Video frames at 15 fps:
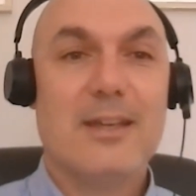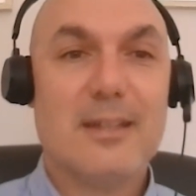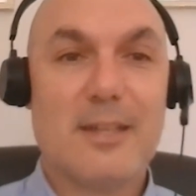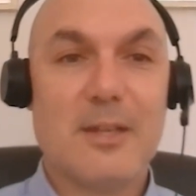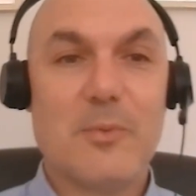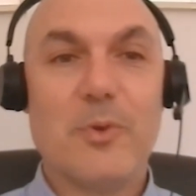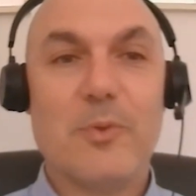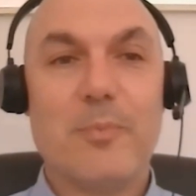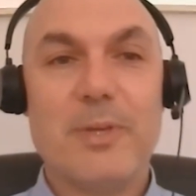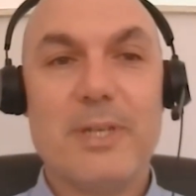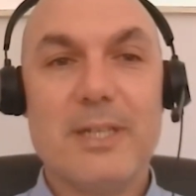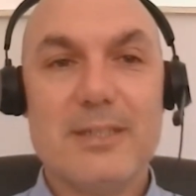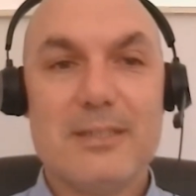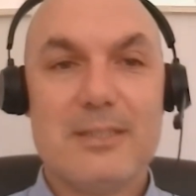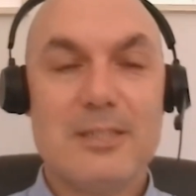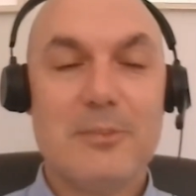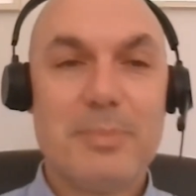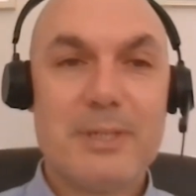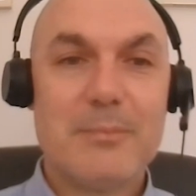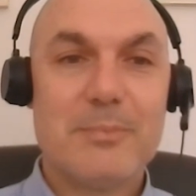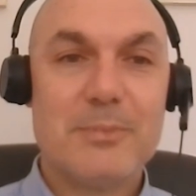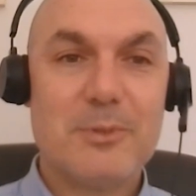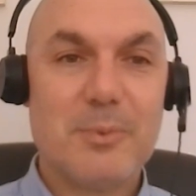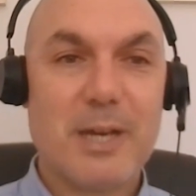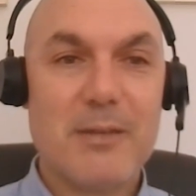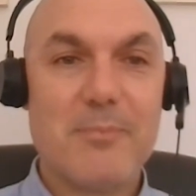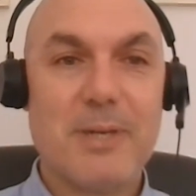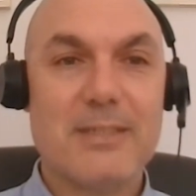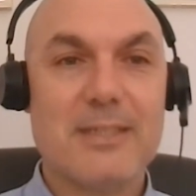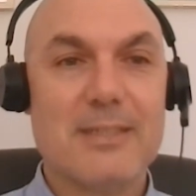they would be cheaper to buy,
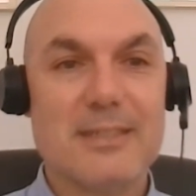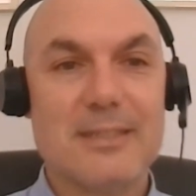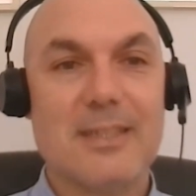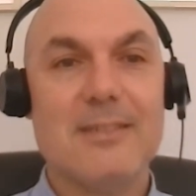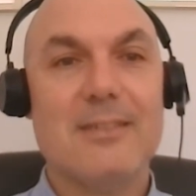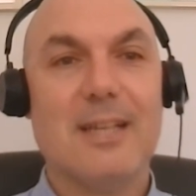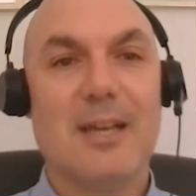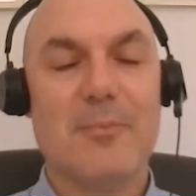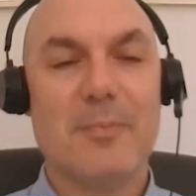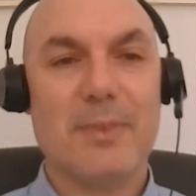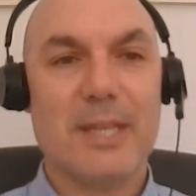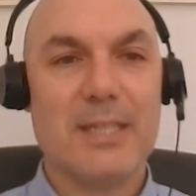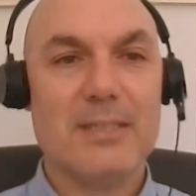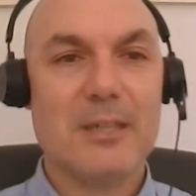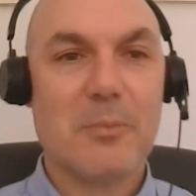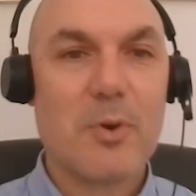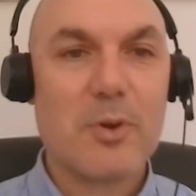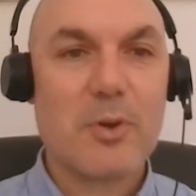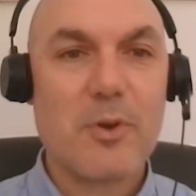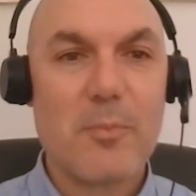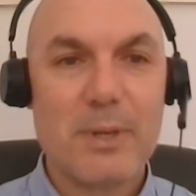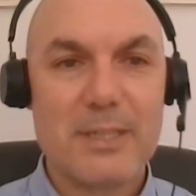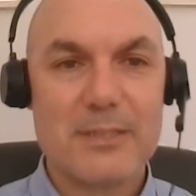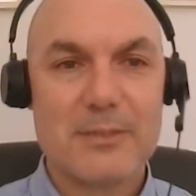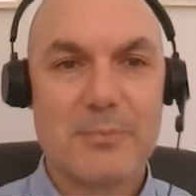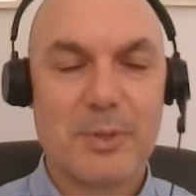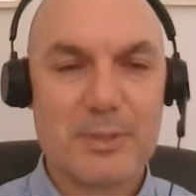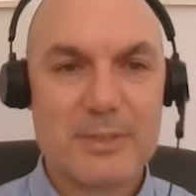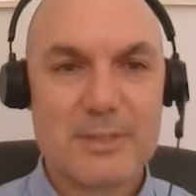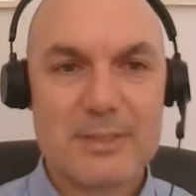but at the same time there is a more complex
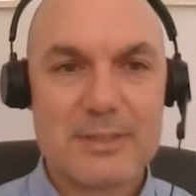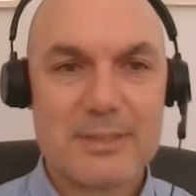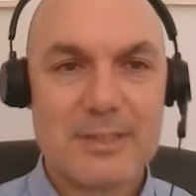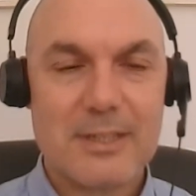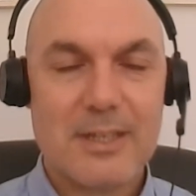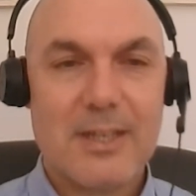process.